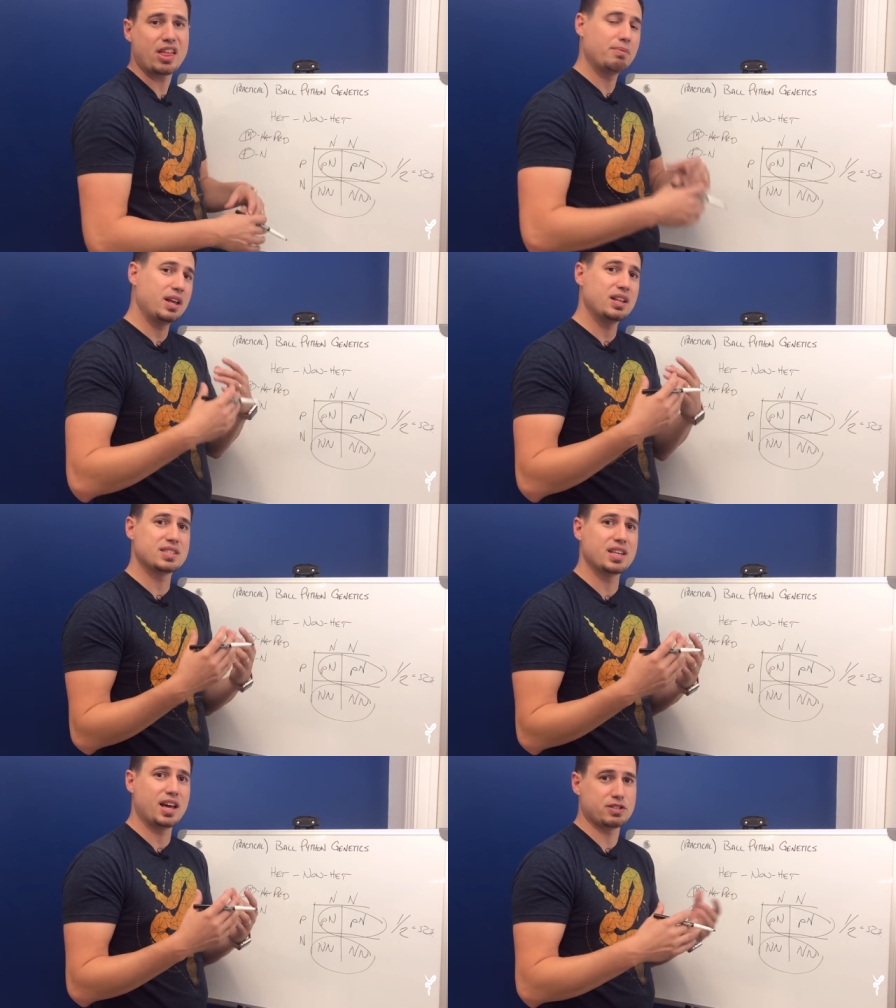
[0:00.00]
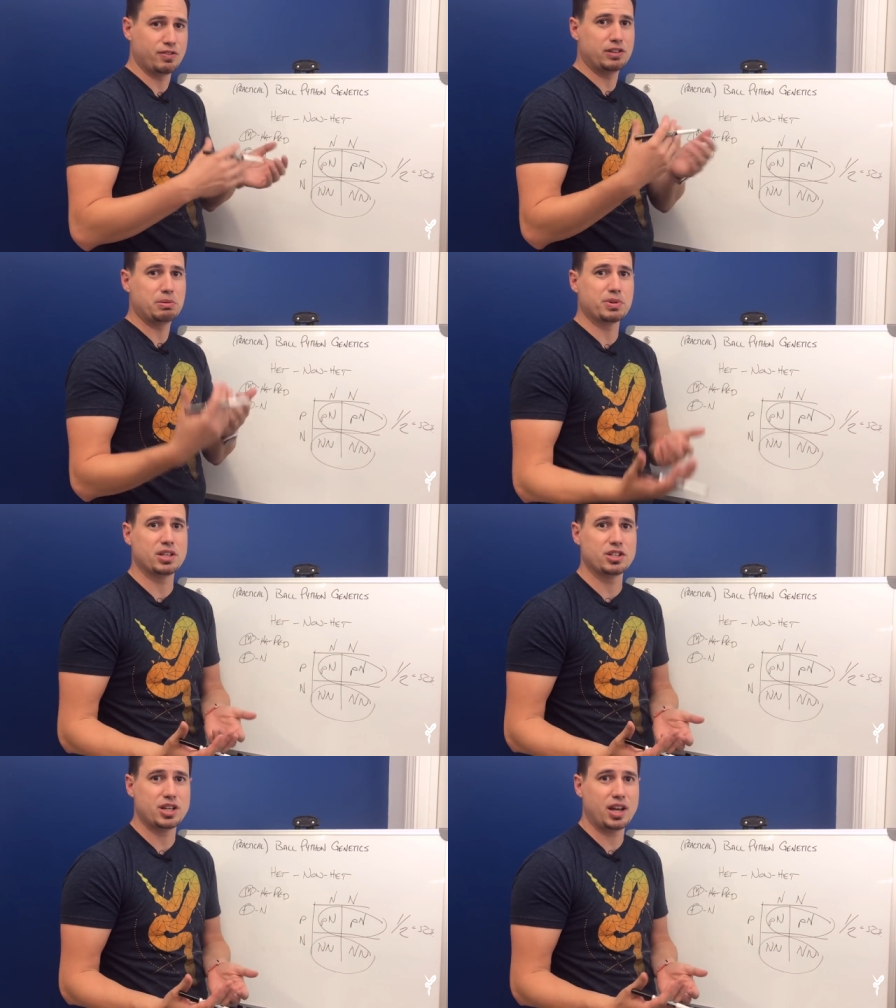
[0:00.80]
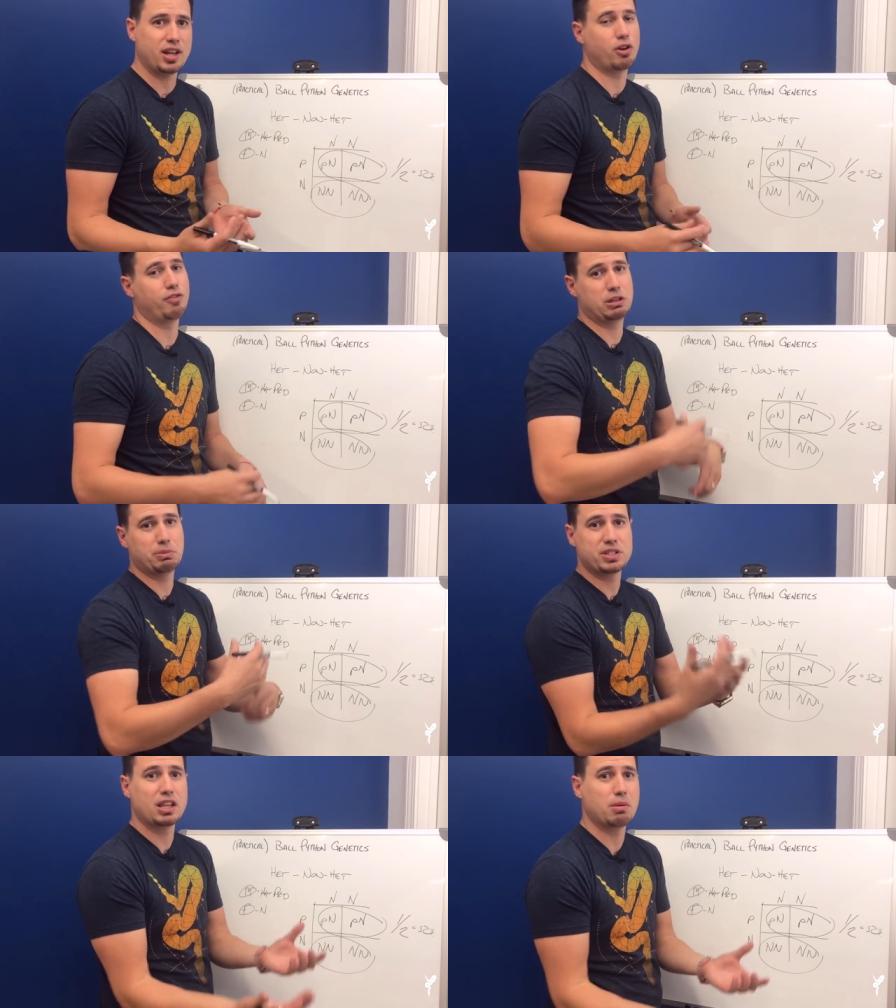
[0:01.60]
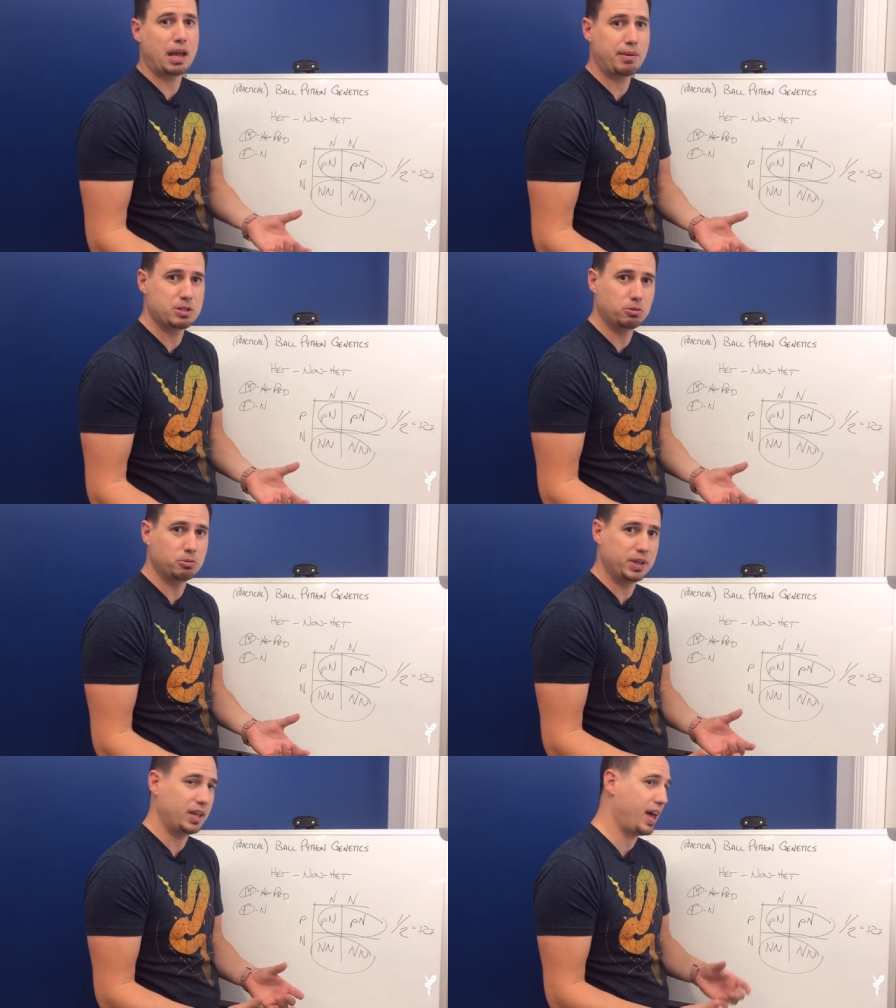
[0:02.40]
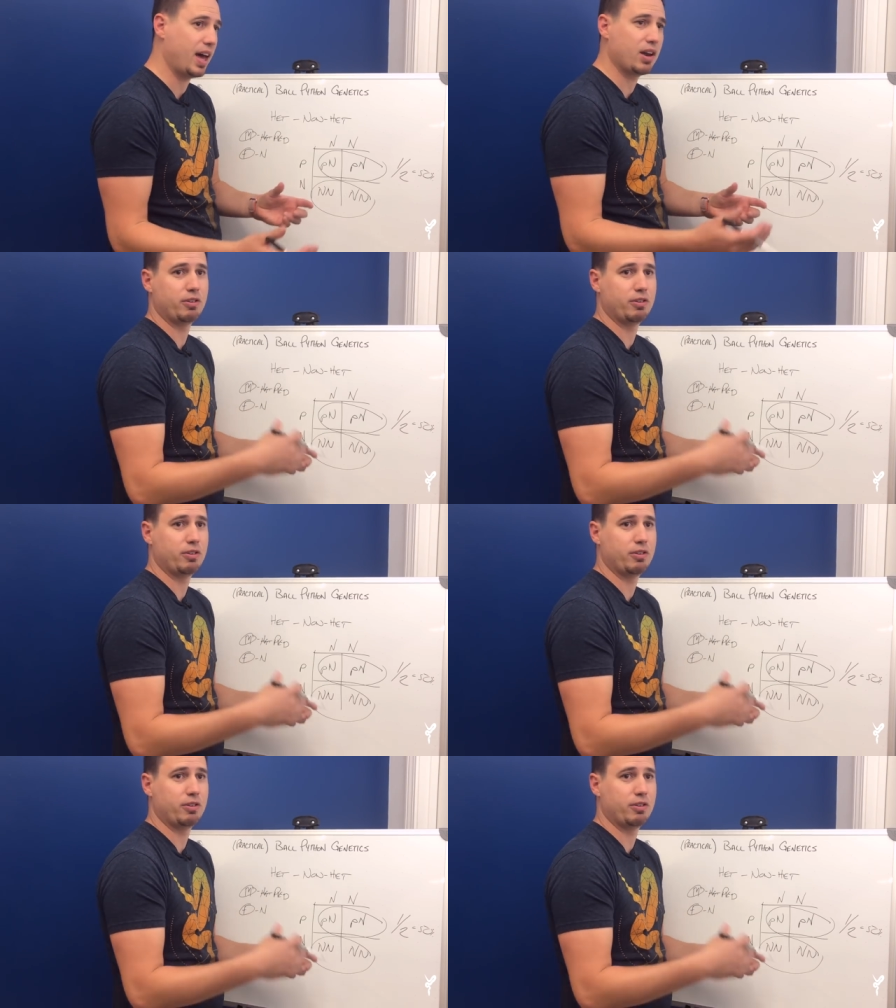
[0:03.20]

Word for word: that means that there's a fifty percent chance, or fifty percent of the babies will be het,